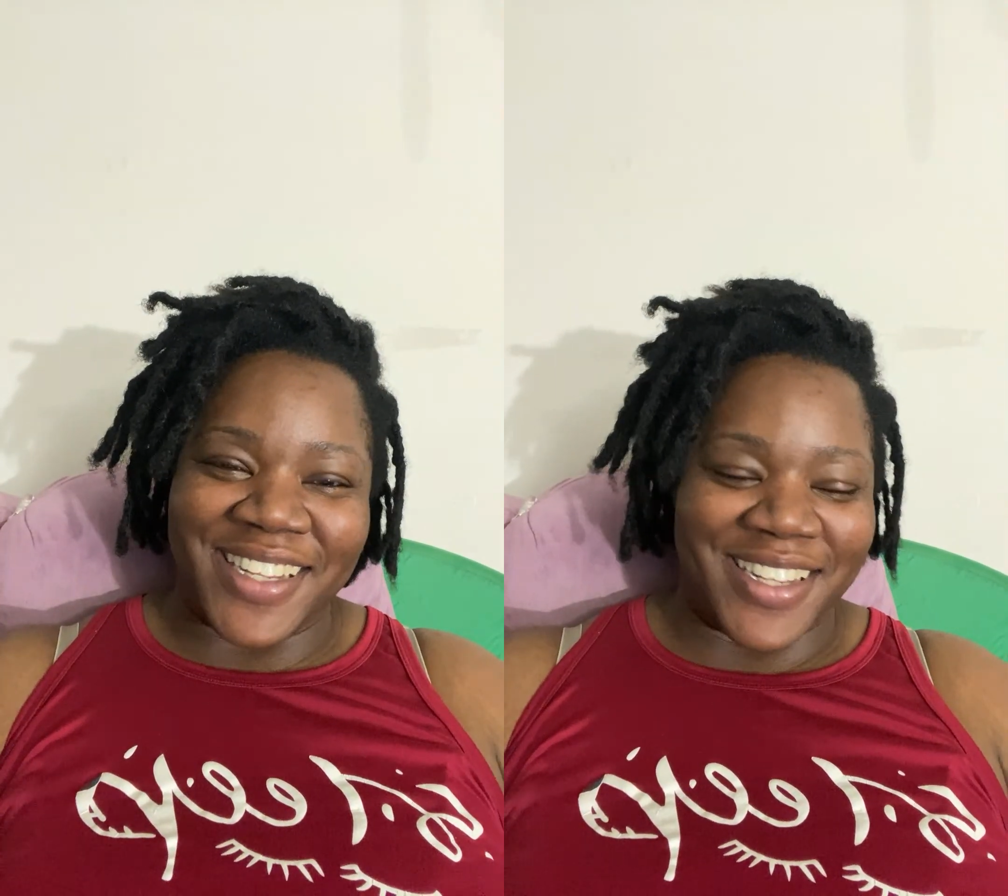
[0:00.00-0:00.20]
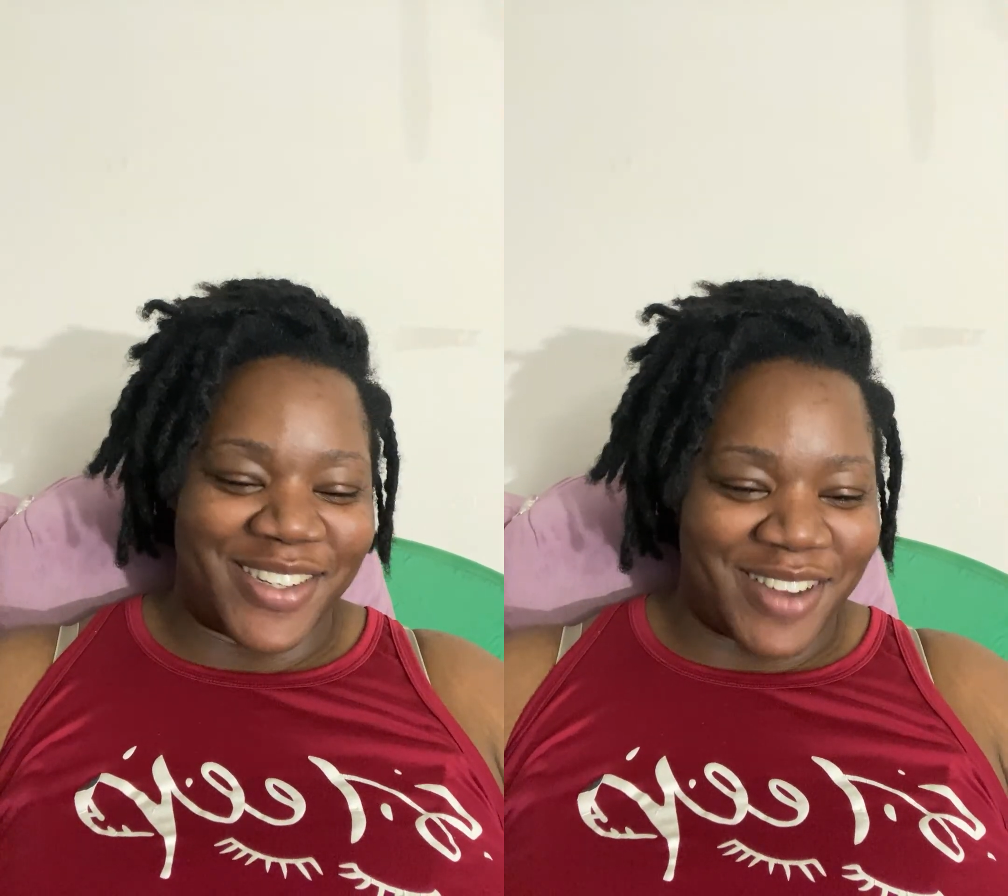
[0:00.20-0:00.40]

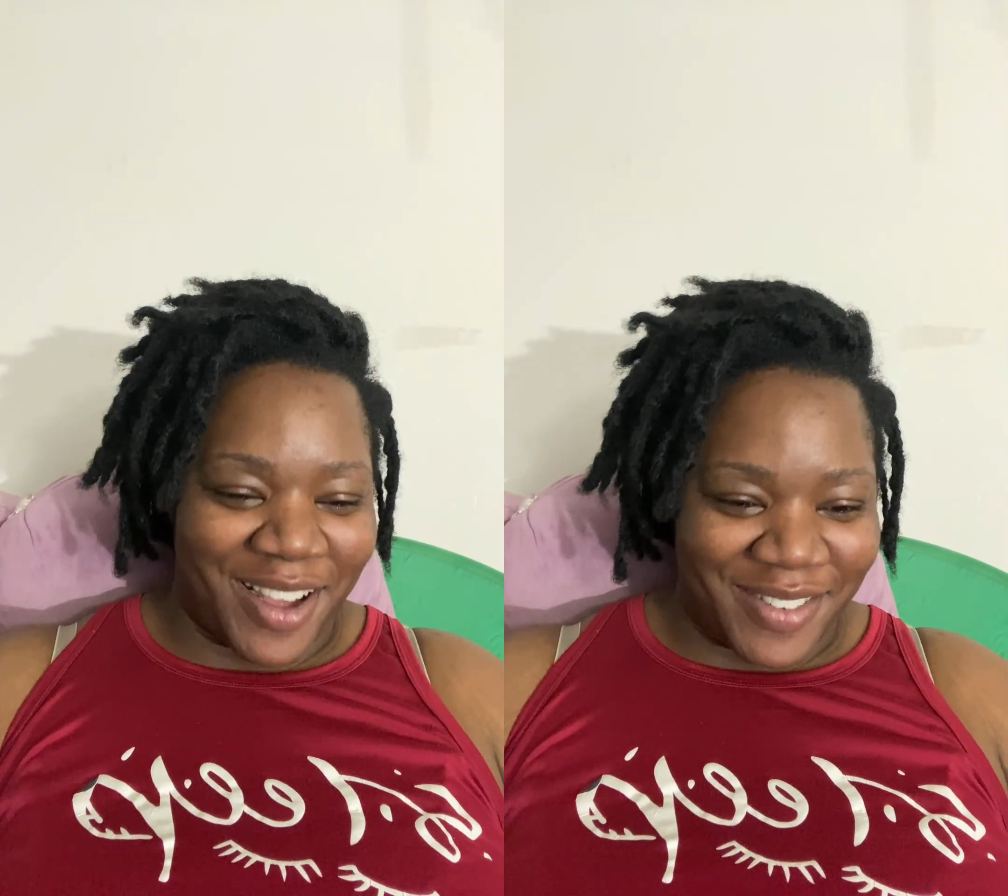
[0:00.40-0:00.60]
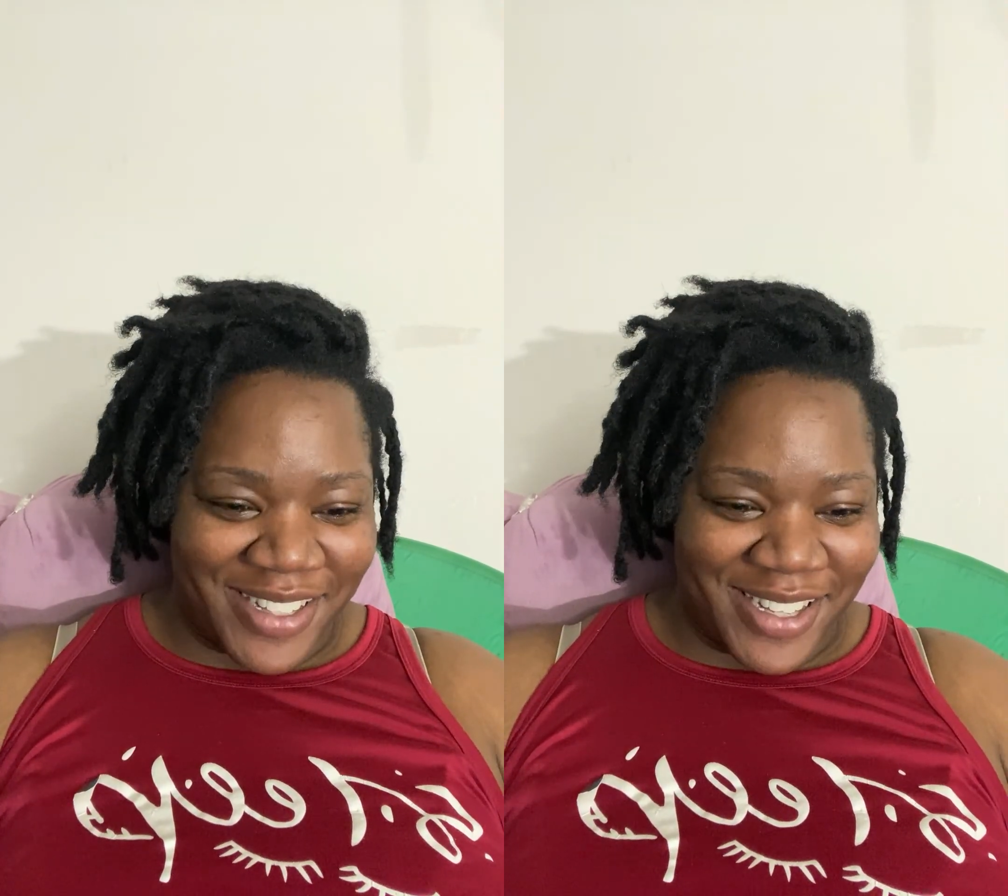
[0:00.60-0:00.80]
the
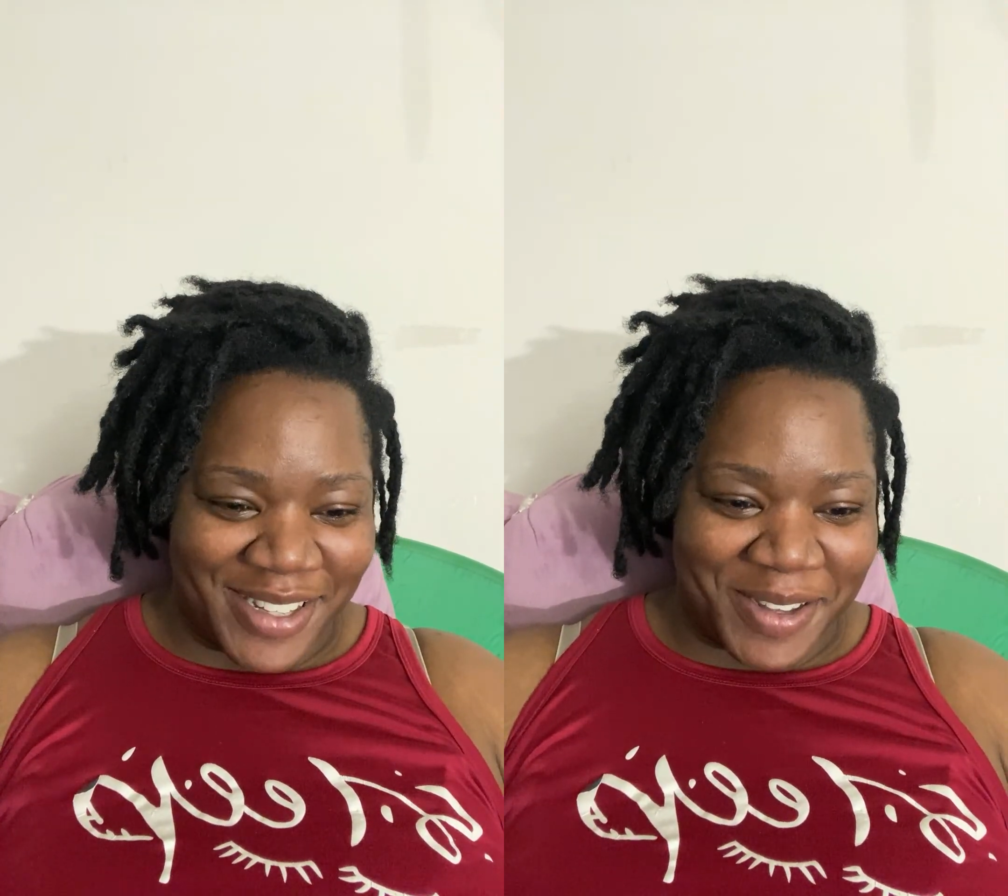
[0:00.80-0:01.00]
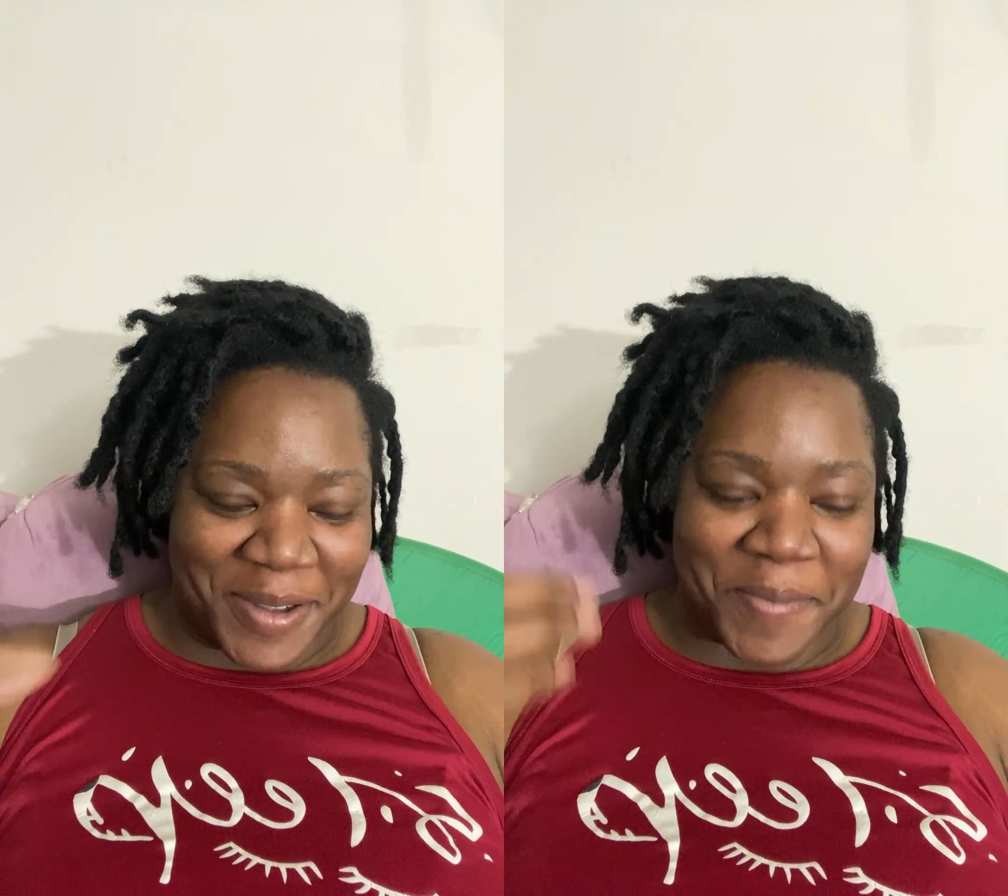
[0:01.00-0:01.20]
chakra
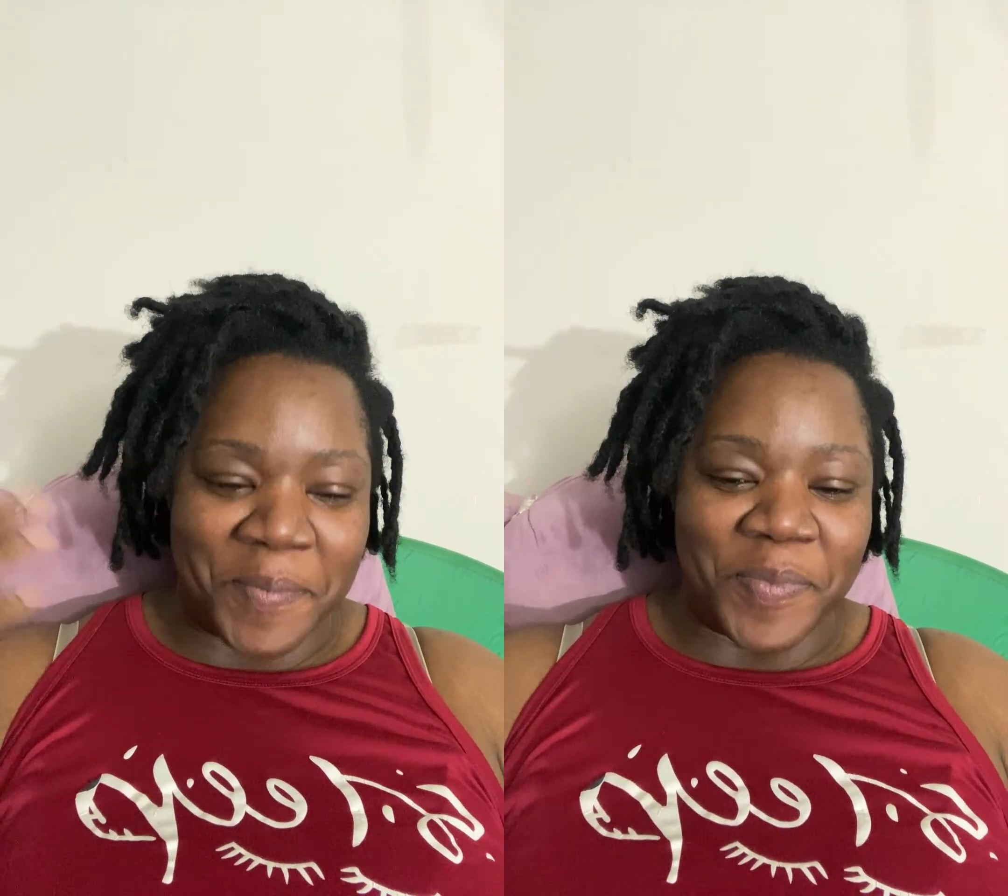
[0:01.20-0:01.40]
system,